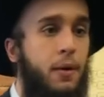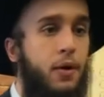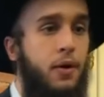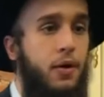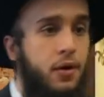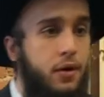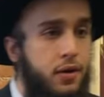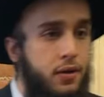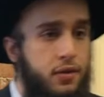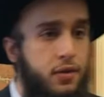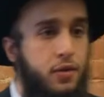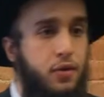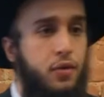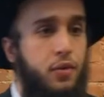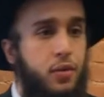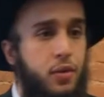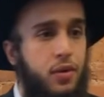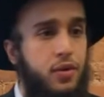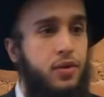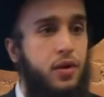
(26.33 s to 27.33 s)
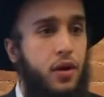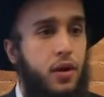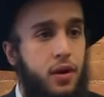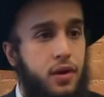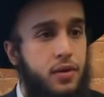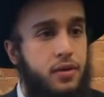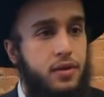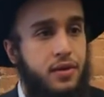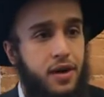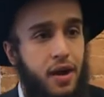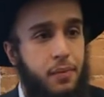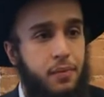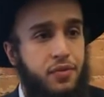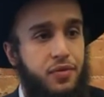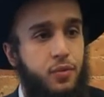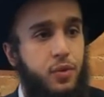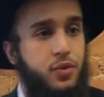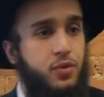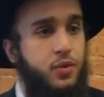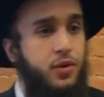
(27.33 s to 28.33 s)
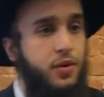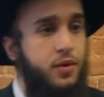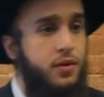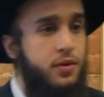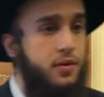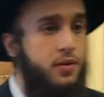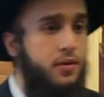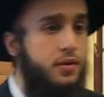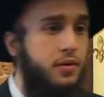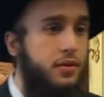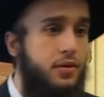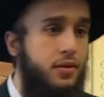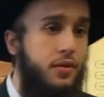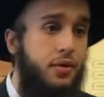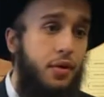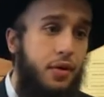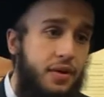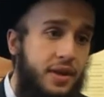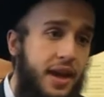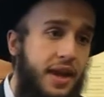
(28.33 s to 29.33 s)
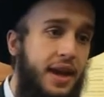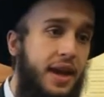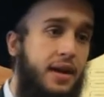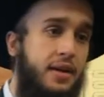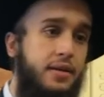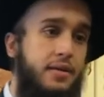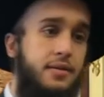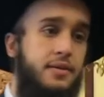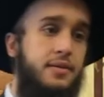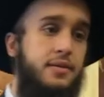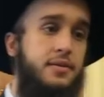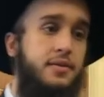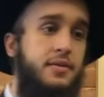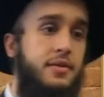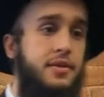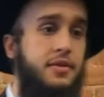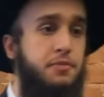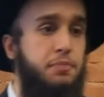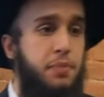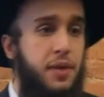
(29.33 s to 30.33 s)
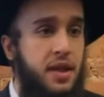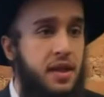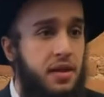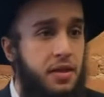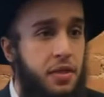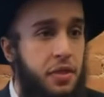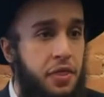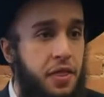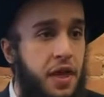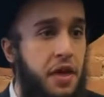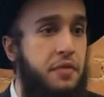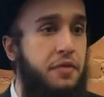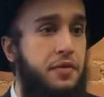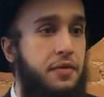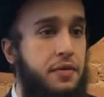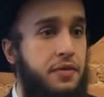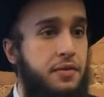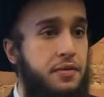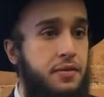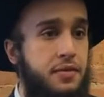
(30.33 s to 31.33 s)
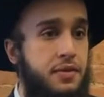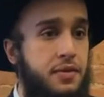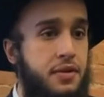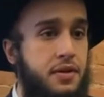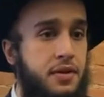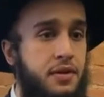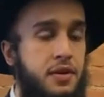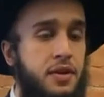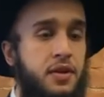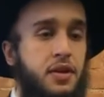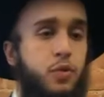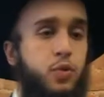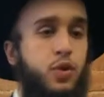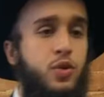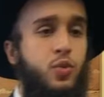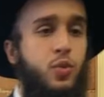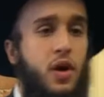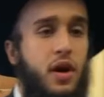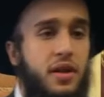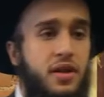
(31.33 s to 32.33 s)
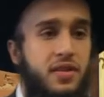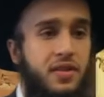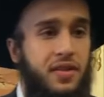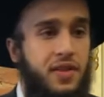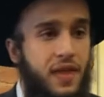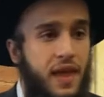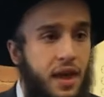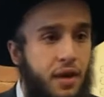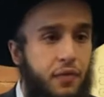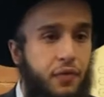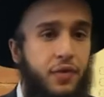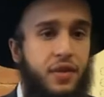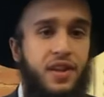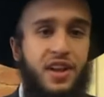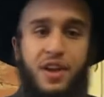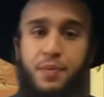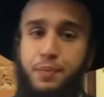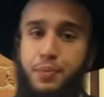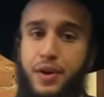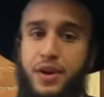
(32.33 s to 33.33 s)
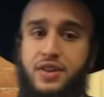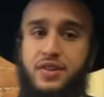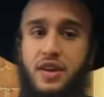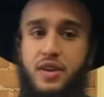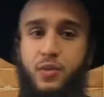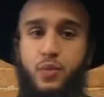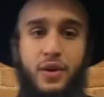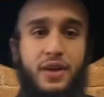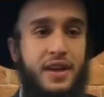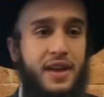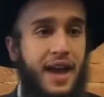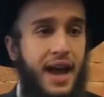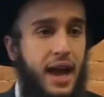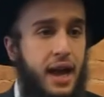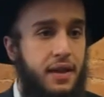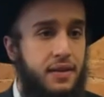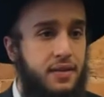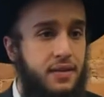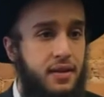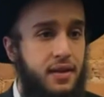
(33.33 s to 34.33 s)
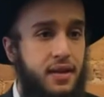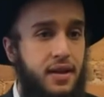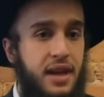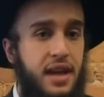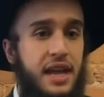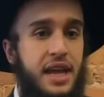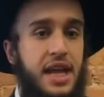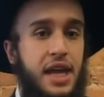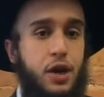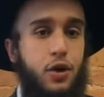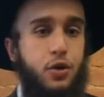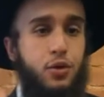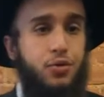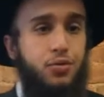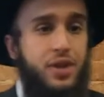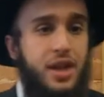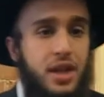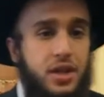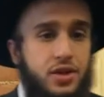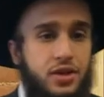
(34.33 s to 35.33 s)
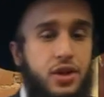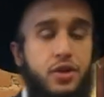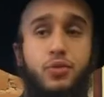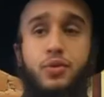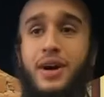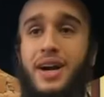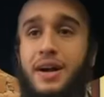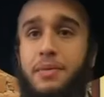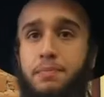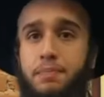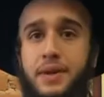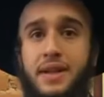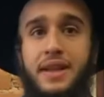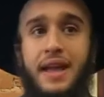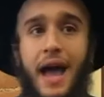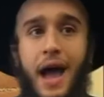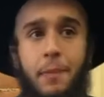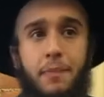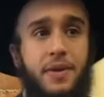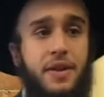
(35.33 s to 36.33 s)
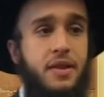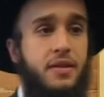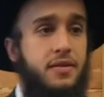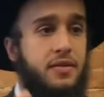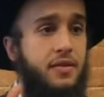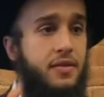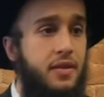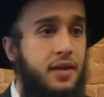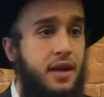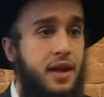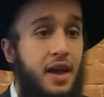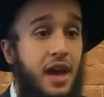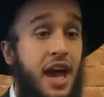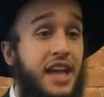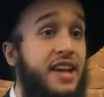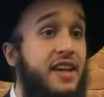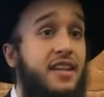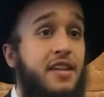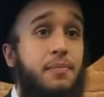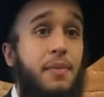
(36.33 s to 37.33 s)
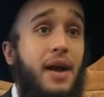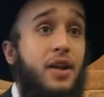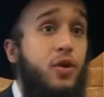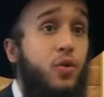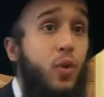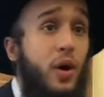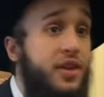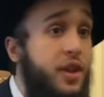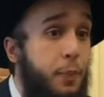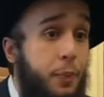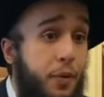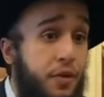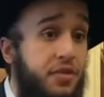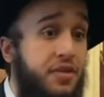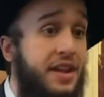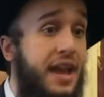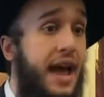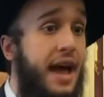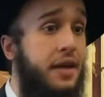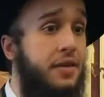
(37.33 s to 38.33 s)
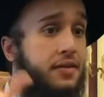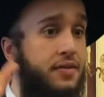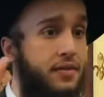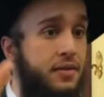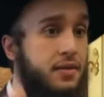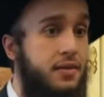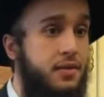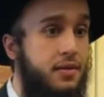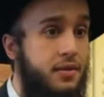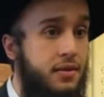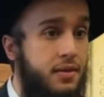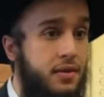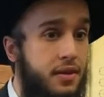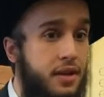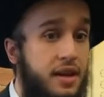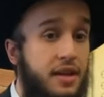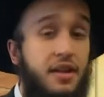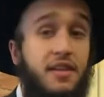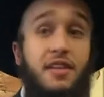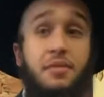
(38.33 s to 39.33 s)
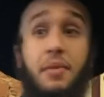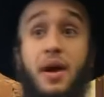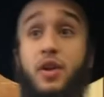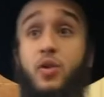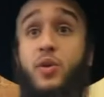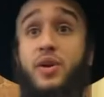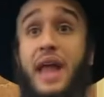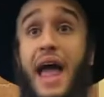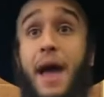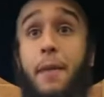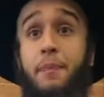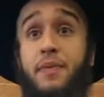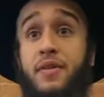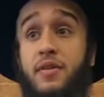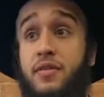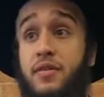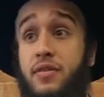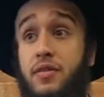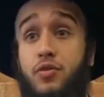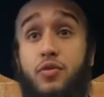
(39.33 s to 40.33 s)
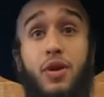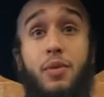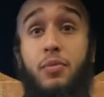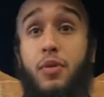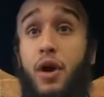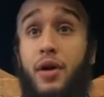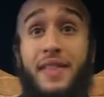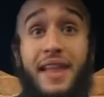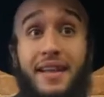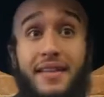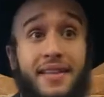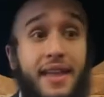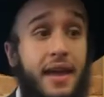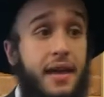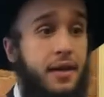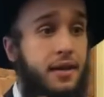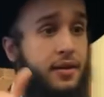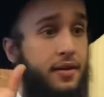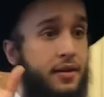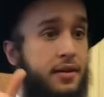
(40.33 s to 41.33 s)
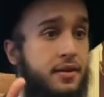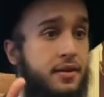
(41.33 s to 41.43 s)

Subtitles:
Hod, the word Hod, comes from what word? Hodaya, being thankful. That when one is thankful and he appreciates what he has, he could reach to a complete happiness. It doesn't matter what a person has. It doesn't matter what happens to him on that day.